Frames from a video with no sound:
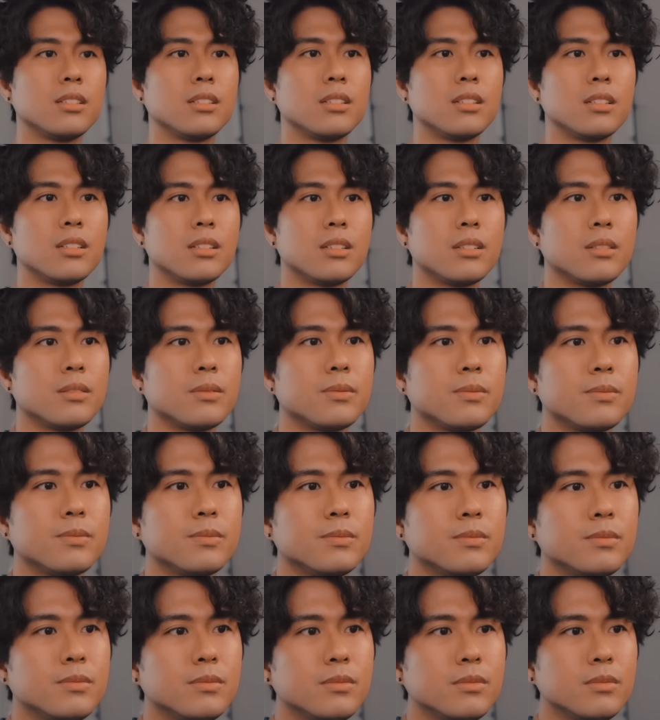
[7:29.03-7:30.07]

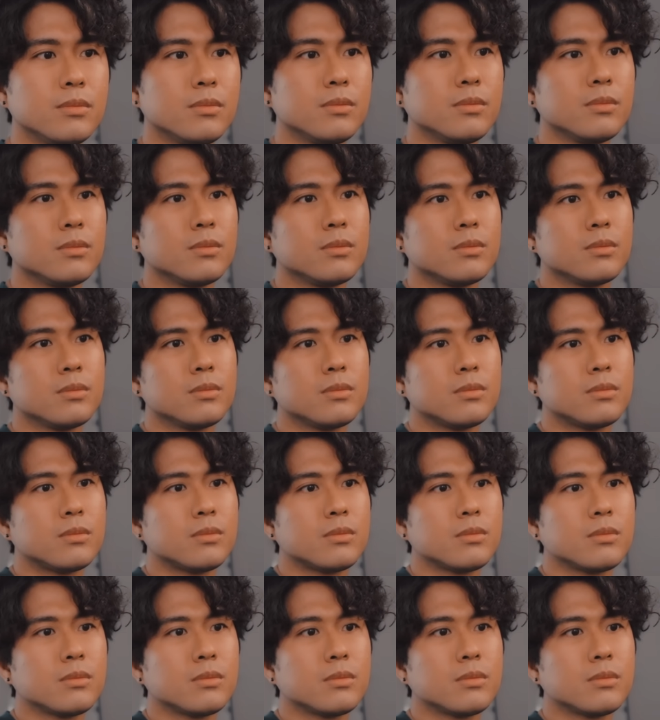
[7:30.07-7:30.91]
Nobody speaks.